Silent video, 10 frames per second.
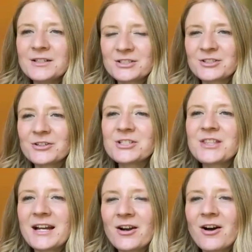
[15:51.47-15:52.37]
search
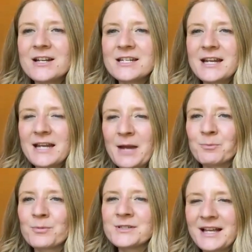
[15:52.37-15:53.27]
that content
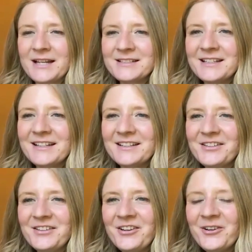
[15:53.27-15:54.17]
and present it
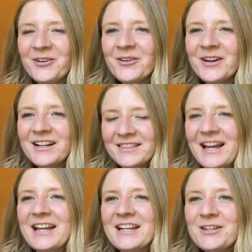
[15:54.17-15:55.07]
to
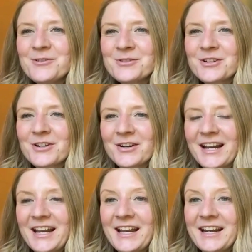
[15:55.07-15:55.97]
the end user
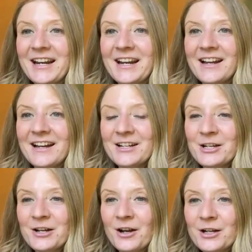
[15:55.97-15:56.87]
in
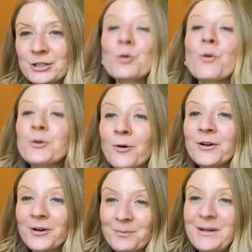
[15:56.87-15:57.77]
short
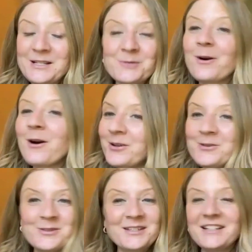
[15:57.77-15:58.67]
order, because we're all
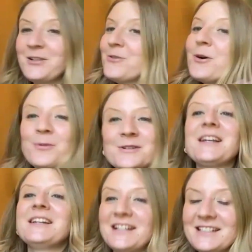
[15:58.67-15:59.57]
used to Google presenting